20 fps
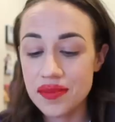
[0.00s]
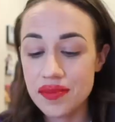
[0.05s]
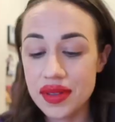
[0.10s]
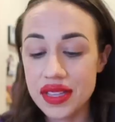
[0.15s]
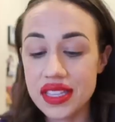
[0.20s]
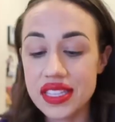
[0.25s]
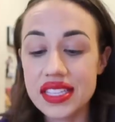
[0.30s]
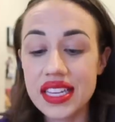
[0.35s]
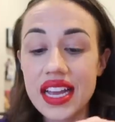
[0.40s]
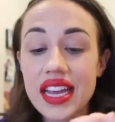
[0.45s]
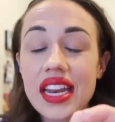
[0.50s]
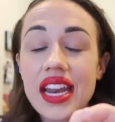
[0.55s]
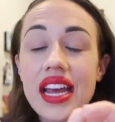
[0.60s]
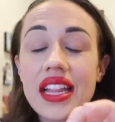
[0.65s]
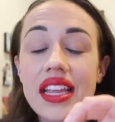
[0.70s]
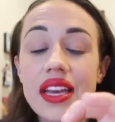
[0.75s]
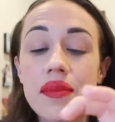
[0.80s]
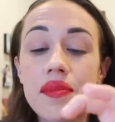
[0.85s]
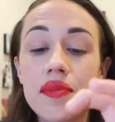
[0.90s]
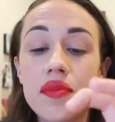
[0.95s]
But the second
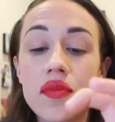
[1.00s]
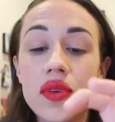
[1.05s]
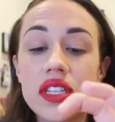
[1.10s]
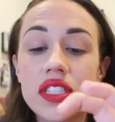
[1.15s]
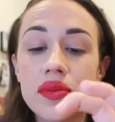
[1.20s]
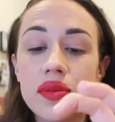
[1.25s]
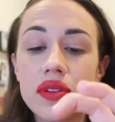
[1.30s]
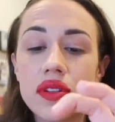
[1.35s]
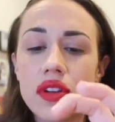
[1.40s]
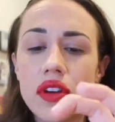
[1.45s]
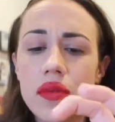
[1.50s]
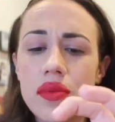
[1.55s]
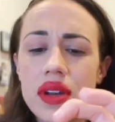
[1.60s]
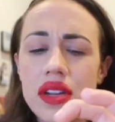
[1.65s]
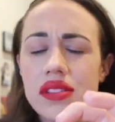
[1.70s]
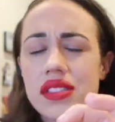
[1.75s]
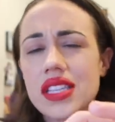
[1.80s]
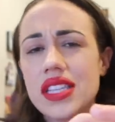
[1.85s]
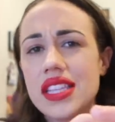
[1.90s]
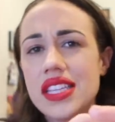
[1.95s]
I like went to pull it open,
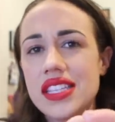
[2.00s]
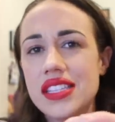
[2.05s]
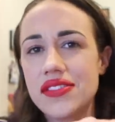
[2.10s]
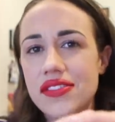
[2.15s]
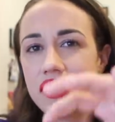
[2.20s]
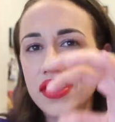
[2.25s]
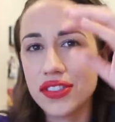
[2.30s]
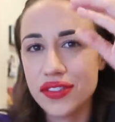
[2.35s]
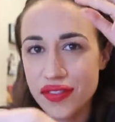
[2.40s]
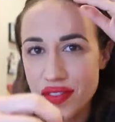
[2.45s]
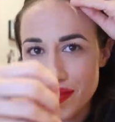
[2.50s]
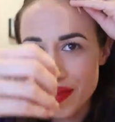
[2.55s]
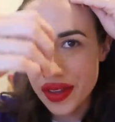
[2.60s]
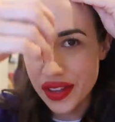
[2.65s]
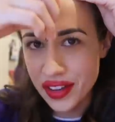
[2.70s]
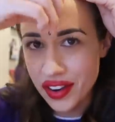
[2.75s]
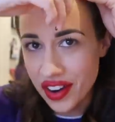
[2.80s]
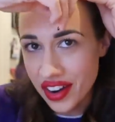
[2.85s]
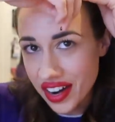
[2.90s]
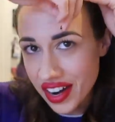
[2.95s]
I was like, this feels
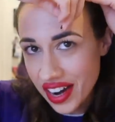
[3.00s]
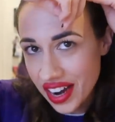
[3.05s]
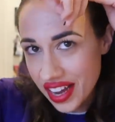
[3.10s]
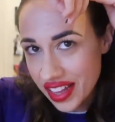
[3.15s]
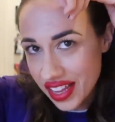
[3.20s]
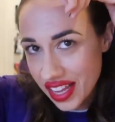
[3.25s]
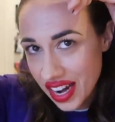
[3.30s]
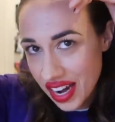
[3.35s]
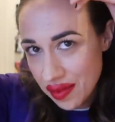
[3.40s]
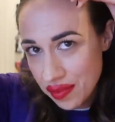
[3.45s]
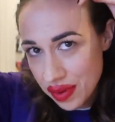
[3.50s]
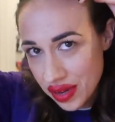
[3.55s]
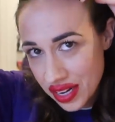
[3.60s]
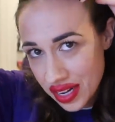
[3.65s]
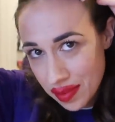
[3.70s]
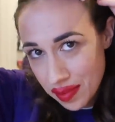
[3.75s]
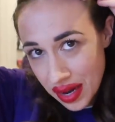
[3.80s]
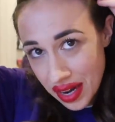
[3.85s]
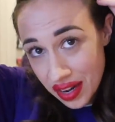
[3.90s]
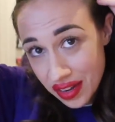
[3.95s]
familiar. And then I put
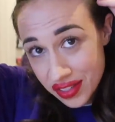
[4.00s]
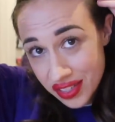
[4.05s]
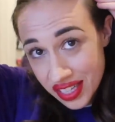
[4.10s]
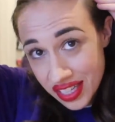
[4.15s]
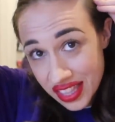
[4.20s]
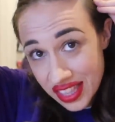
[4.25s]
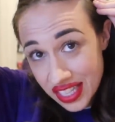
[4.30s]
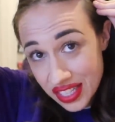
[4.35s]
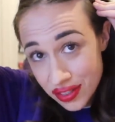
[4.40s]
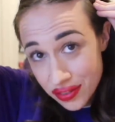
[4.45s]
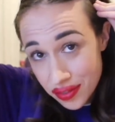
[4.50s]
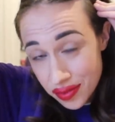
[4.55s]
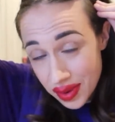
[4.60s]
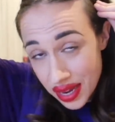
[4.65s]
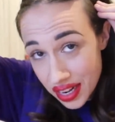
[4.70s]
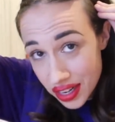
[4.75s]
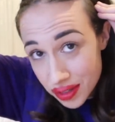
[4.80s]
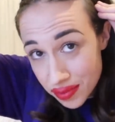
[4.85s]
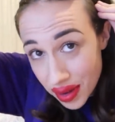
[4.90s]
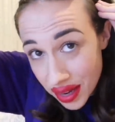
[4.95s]
it in my hair and I was like, these are from
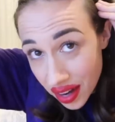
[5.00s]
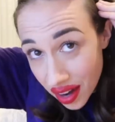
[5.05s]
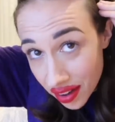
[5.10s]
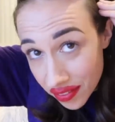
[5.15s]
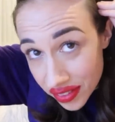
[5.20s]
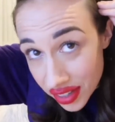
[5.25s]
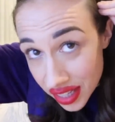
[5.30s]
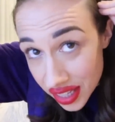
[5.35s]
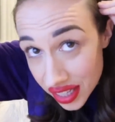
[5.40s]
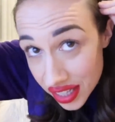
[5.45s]
Haters Back Off.